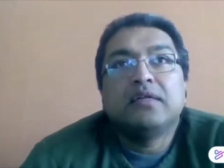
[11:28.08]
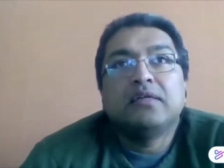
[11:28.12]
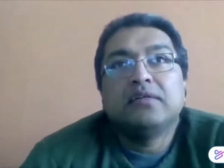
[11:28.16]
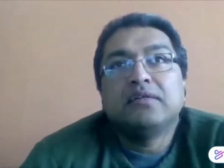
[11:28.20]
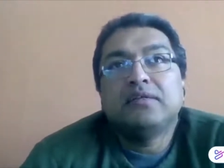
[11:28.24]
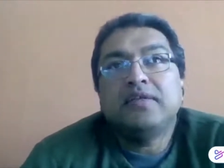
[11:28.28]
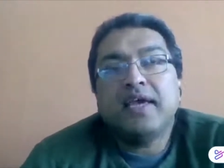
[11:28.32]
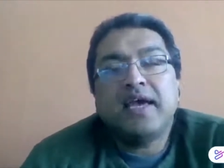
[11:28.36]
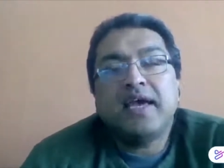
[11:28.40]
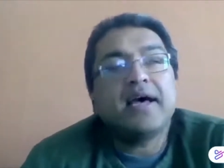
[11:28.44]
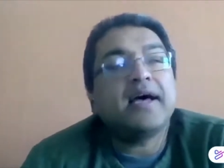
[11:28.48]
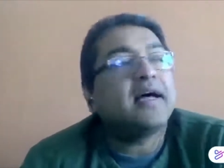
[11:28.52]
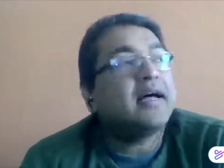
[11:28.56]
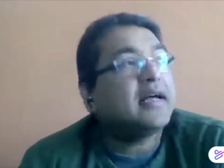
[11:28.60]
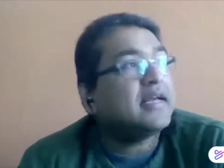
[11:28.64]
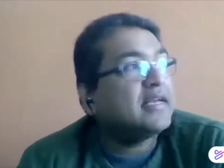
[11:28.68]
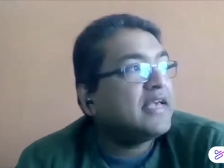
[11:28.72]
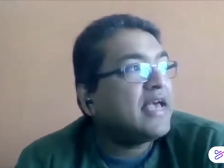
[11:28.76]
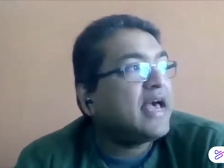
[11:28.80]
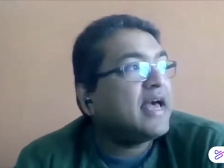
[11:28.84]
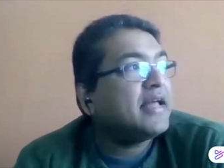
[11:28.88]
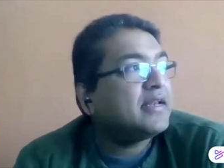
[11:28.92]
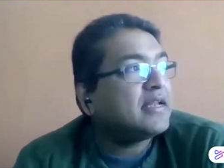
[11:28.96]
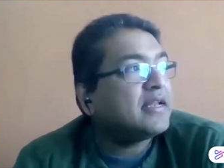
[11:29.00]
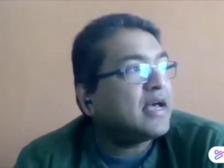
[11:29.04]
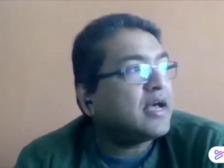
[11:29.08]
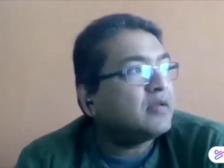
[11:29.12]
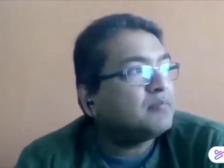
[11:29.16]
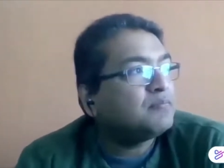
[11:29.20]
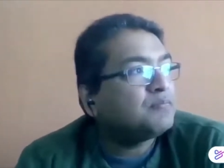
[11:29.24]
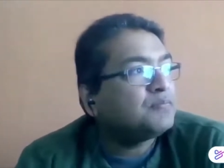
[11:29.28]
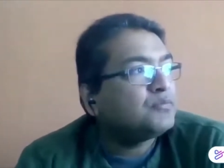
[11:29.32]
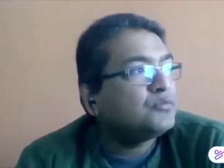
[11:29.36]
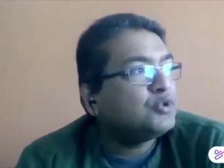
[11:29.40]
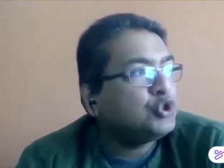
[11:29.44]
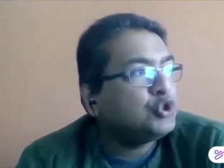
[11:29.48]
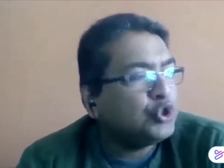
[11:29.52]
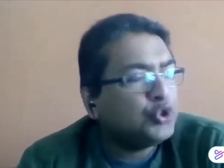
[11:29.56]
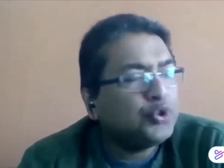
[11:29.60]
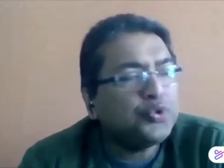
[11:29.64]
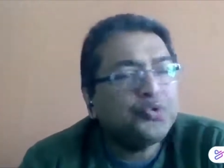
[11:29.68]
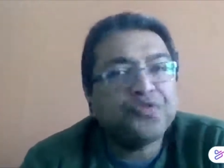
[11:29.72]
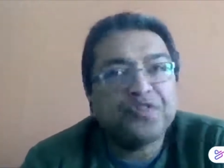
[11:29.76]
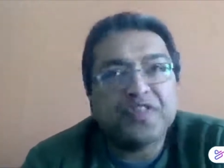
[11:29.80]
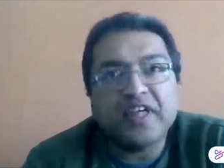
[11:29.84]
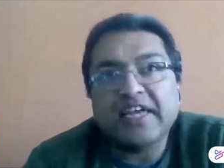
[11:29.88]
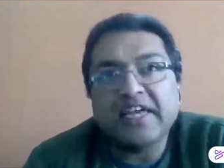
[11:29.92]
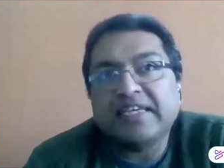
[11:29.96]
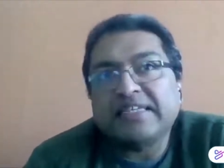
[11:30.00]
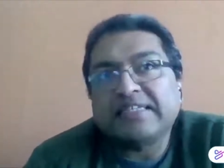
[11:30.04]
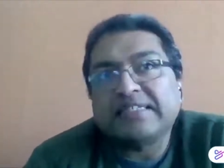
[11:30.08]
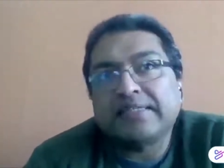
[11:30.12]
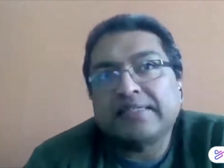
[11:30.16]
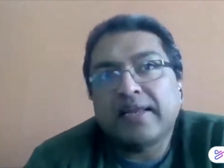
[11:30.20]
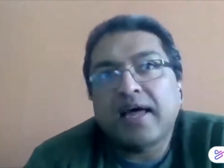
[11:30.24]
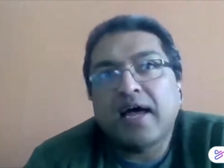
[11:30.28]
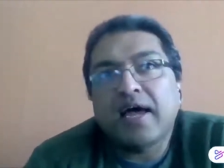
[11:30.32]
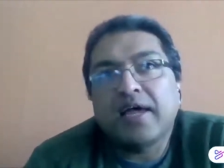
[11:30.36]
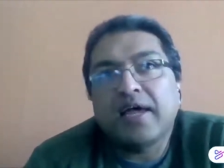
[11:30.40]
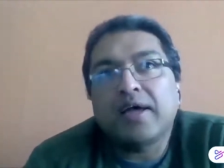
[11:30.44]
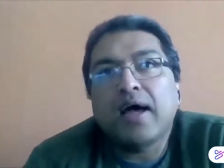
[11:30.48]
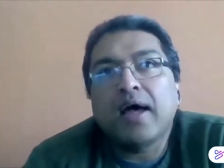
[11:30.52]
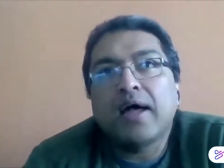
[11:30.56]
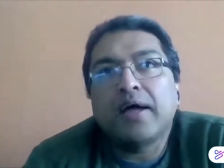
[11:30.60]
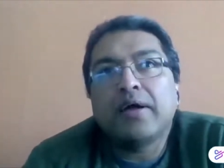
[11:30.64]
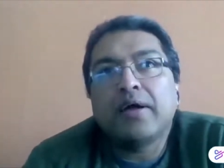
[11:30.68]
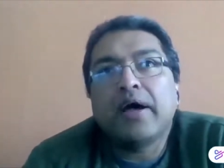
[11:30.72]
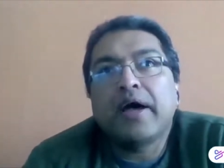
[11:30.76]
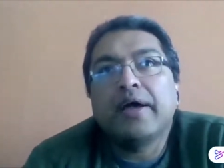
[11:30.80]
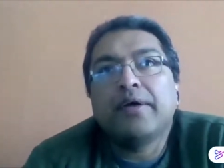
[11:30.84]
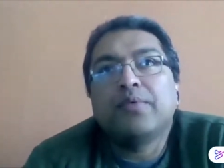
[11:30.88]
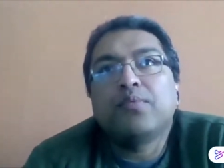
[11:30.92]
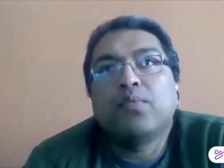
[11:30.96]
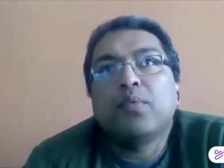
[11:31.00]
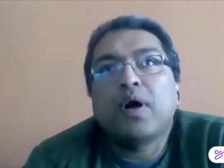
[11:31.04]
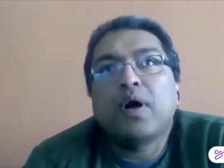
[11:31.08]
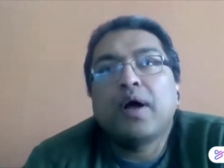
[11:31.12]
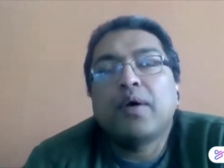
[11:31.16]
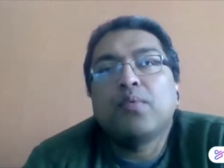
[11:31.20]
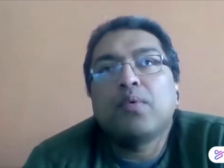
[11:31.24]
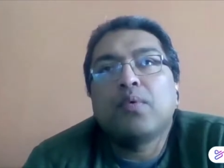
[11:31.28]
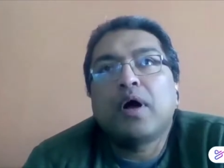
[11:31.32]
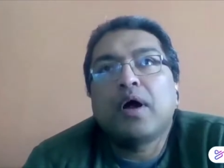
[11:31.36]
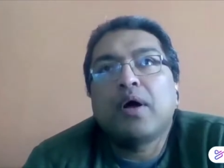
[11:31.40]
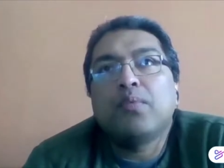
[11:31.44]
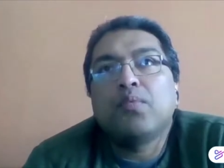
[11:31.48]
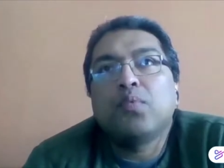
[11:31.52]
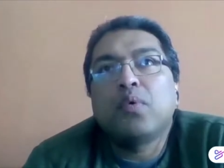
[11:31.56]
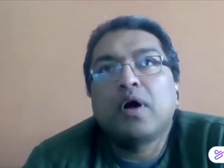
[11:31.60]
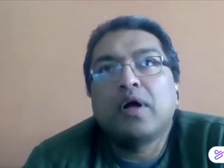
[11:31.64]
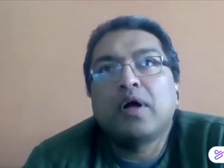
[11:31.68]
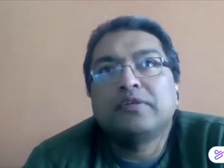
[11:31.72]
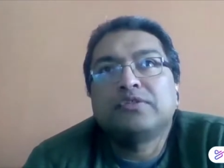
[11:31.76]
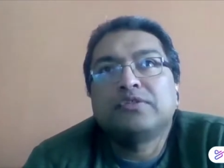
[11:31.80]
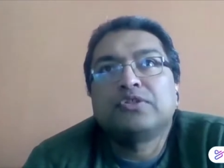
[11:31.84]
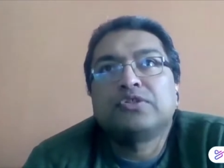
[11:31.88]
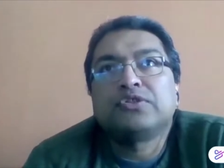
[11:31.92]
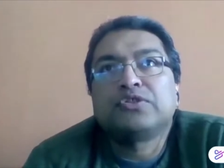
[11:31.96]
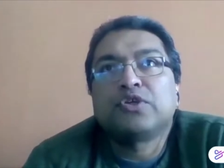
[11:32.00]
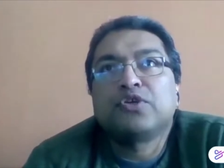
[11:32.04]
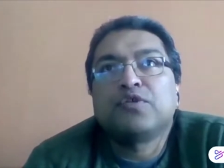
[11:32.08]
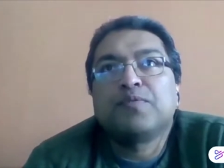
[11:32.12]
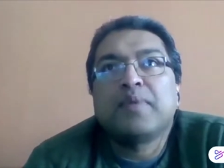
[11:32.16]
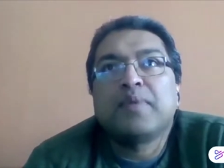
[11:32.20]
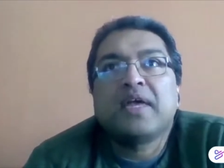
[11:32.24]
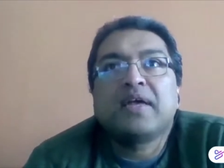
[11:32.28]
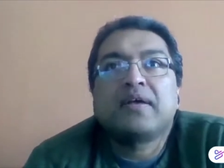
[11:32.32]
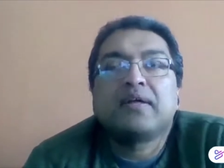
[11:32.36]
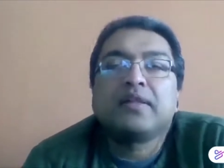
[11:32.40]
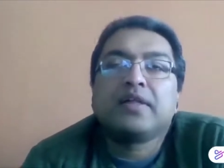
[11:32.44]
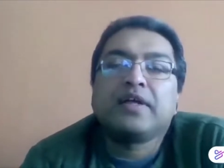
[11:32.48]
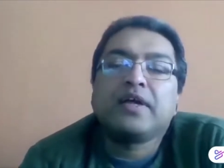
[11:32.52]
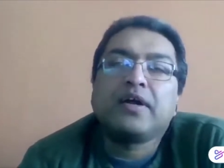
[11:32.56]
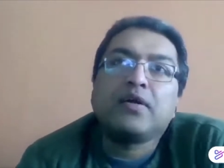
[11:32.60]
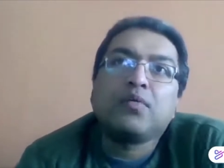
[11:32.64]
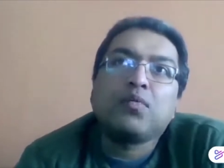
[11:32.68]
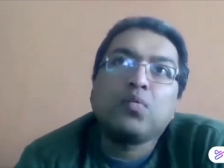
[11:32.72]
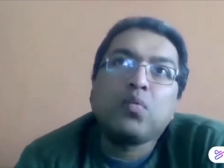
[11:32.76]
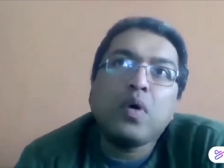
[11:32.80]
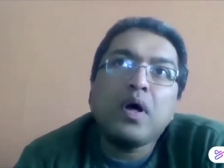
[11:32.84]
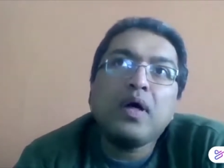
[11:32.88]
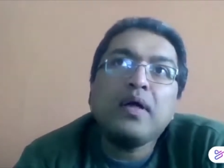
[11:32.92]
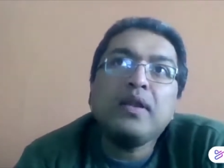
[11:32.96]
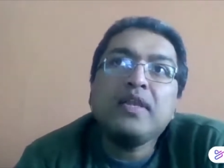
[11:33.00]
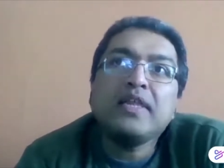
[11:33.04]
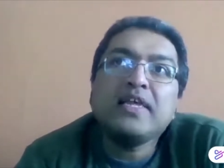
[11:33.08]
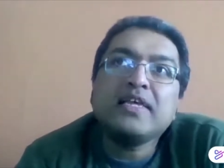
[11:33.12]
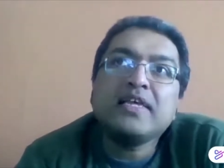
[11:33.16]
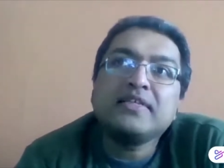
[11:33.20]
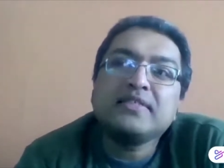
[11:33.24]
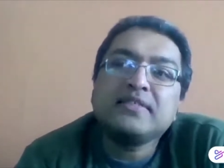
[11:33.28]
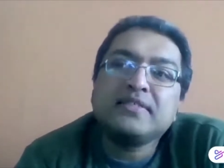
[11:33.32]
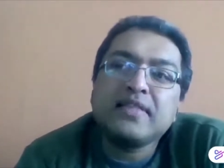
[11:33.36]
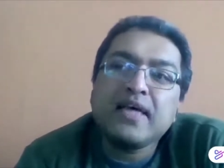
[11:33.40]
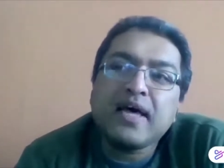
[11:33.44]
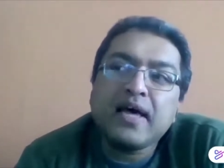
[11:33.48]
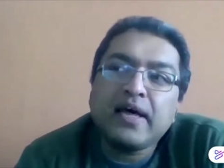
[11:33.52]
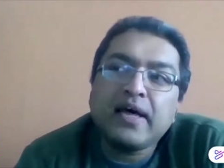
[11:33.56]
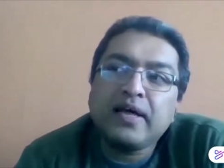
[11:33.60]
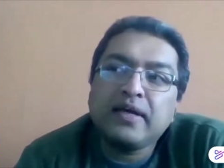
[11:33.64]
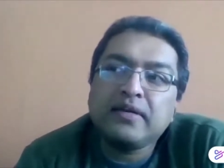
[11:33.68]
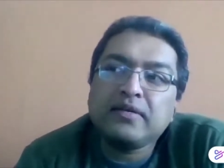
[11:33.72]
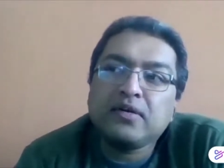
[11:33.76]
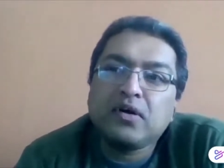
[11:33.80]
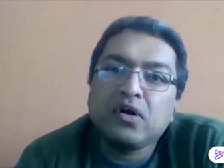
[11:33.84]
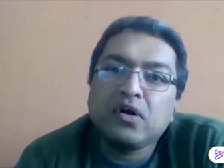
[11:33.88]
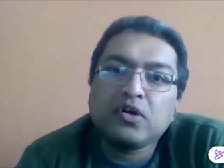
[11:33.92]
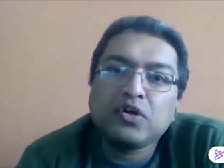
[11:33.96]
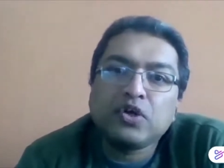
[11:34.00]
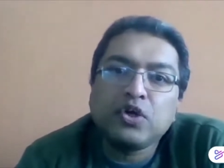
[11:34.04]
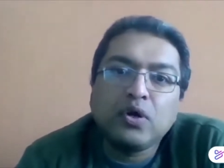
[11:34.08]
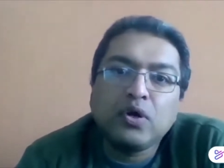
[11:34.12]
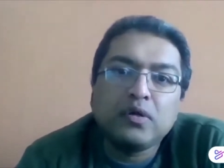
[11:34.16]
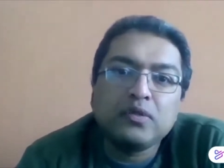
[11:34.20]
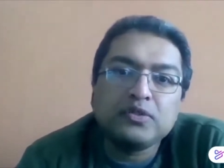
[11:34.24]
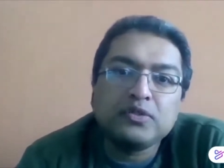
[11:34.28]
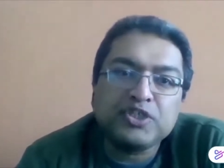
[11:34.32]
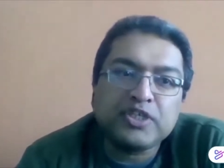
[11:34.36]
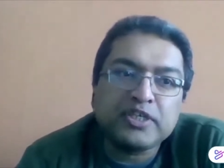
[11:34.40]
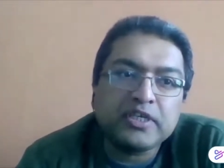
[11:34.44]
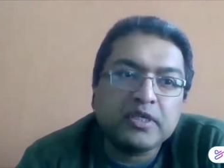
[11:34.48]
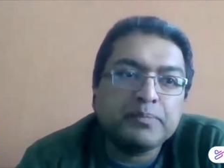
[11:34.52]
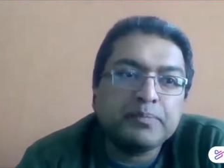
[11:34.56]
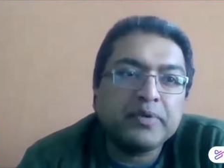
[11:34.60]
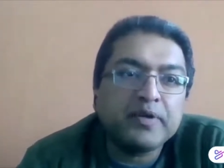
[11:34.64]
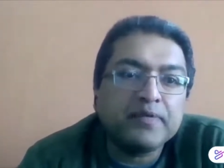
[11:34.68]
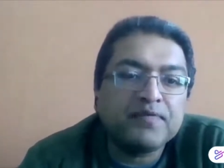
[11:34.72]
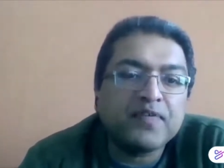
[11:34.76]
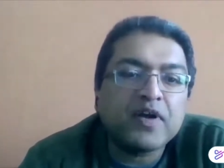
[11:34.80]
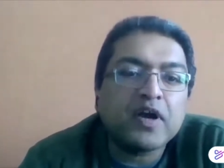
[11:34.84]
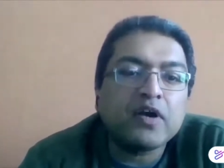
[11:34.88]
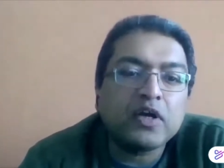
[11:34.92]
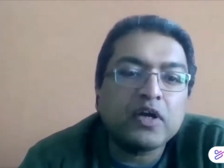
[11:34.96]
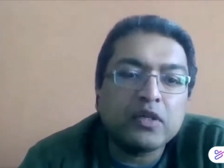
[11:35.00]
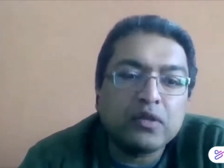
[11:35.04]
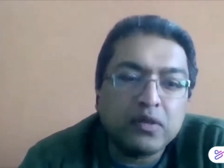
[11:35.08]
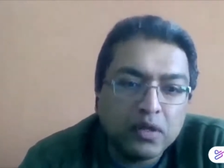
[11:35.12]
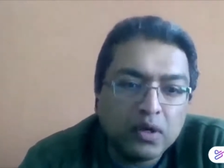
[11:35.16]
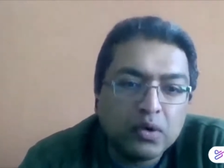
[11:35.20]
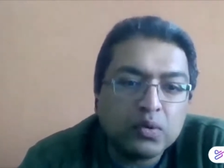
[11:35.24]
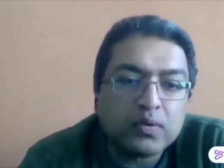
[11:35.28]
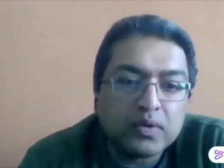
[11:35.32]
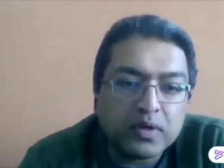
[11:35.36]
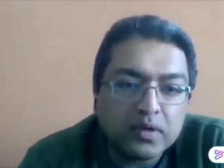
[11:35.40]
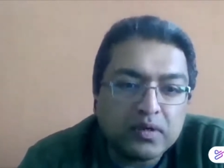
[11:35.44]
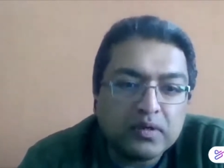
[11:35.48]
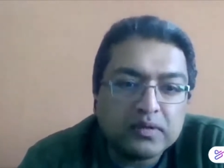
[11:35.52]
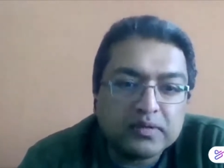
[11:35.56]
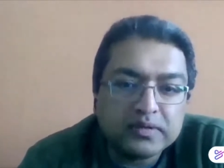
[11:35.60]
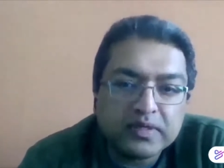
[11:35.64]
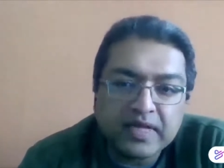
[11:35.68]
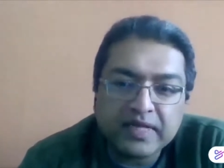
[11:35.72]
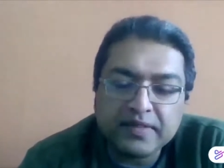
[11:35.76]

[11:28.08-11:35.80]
yeah, again, um, things that I, I, I, I want to sort of make clear. One is that archaeology can be very local.